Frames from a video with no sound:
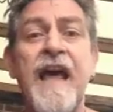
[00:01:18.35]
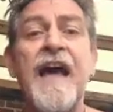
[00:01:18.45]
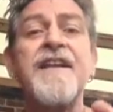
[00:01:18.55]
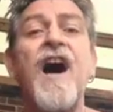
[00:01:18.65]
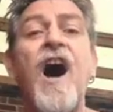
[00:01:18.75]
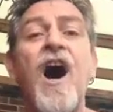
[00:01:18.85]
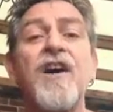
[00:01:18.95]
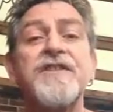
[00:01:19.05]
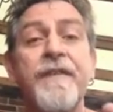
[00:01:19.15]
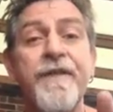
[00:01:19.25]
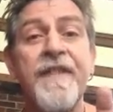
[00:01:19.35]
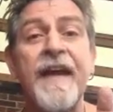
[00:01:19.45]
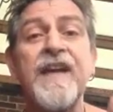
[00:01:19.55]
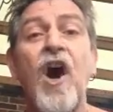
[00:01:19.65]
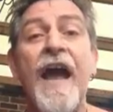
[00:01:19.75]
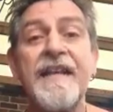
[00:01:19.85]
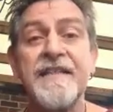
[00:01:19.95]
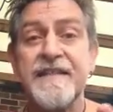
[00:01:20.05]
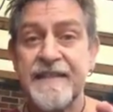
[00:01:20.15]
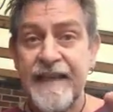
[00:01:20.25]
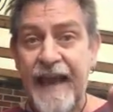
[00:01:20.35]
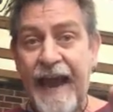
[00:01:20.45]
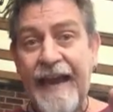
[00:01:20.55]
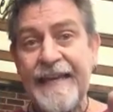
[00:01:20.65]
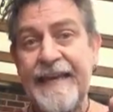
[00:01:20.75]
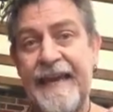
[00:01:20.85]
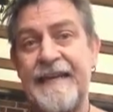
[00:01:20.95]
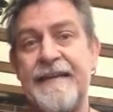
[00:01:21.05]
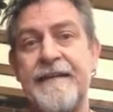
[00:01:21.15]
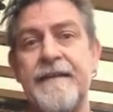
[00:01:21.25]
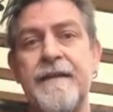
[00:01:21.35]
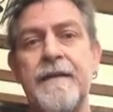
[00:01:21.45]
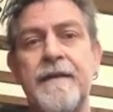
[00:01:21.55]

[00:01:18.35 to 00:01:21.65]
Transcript: and ask for their guidance again.